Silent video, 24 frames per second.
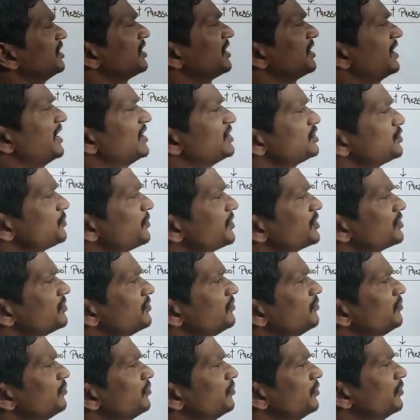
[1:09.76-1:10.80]

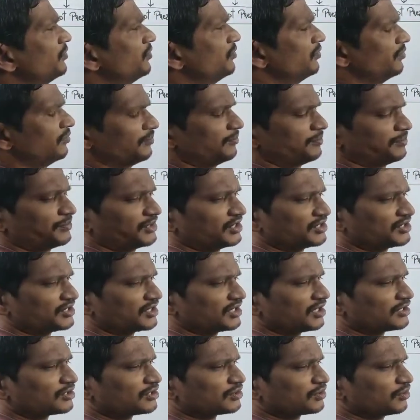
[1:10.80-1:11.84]
transpiration pull. This
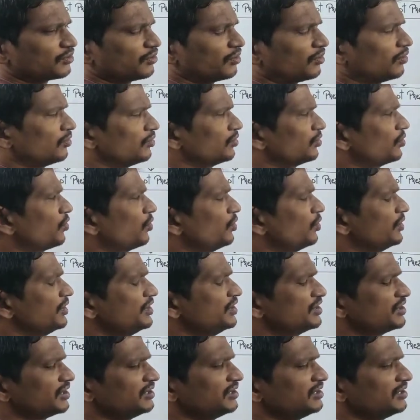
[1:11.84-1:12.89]
is also called
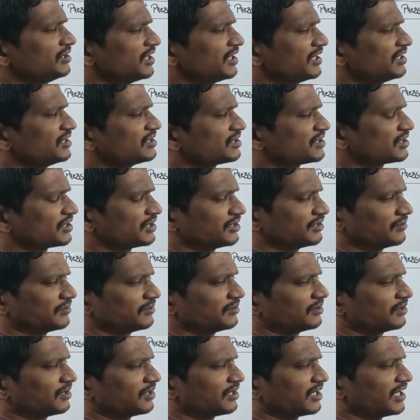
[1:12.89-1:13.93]
cohesion tension
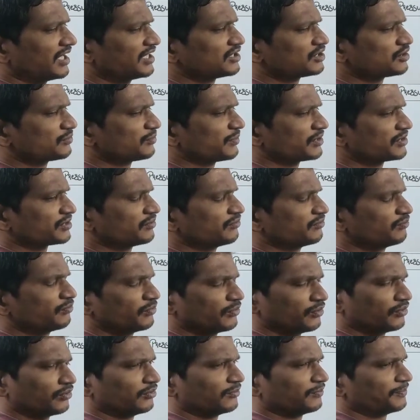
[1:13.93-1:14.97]
transpiration
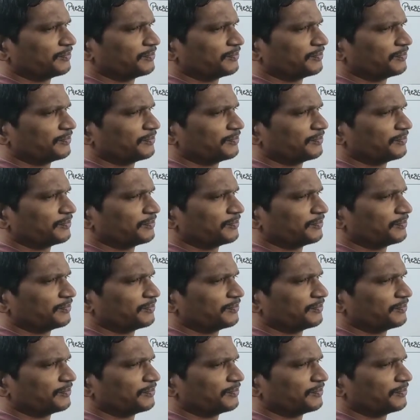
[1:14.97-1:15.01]
pull.